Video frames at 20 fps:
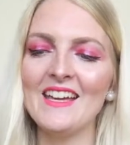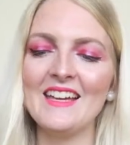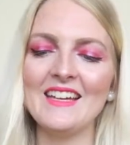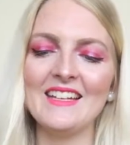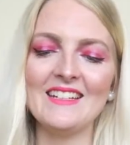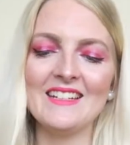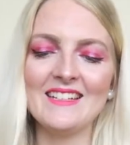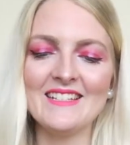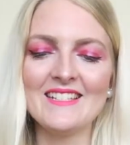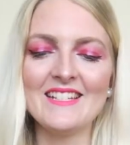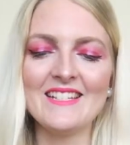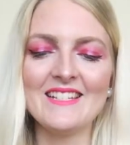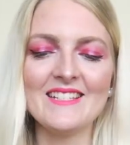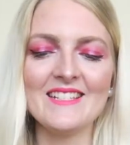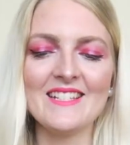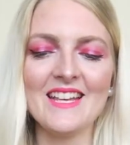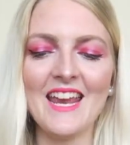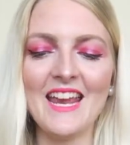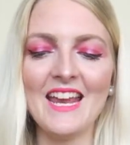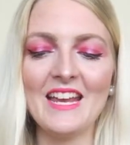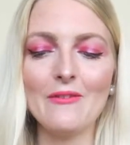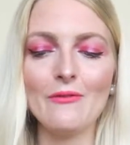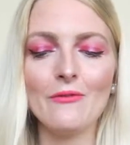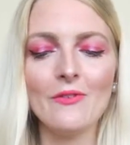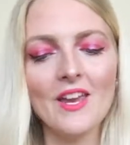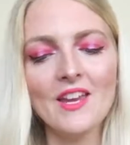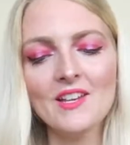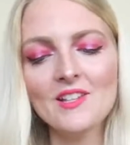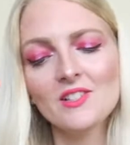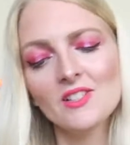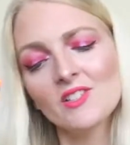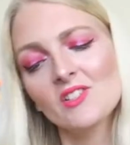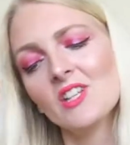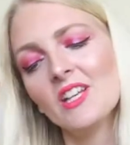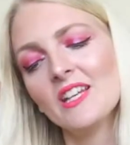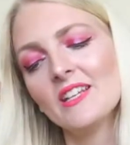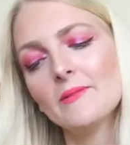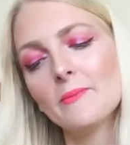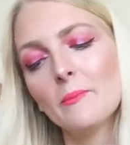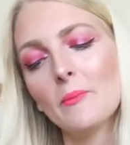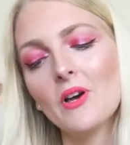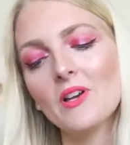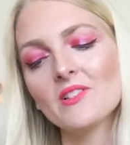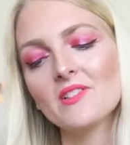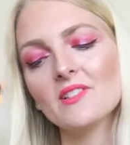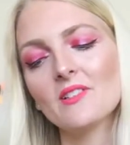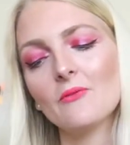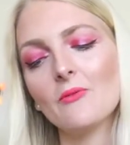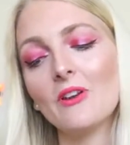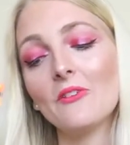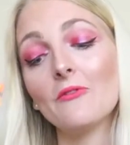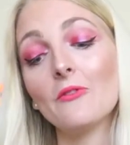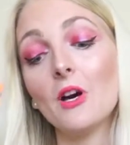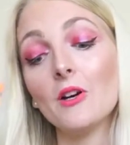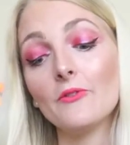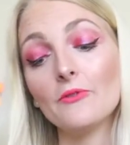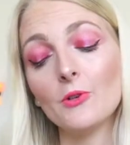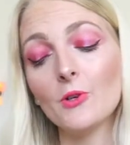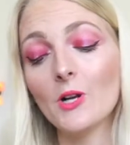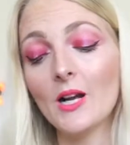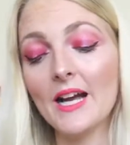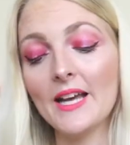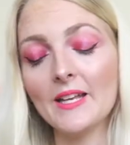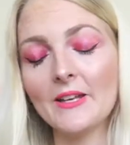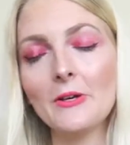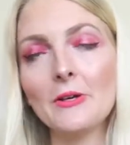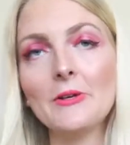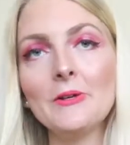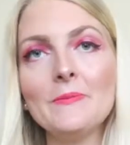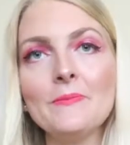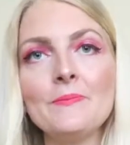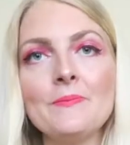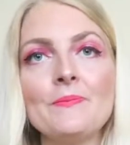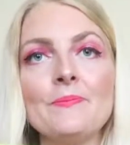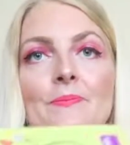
and this is a face sheet mask with avocado.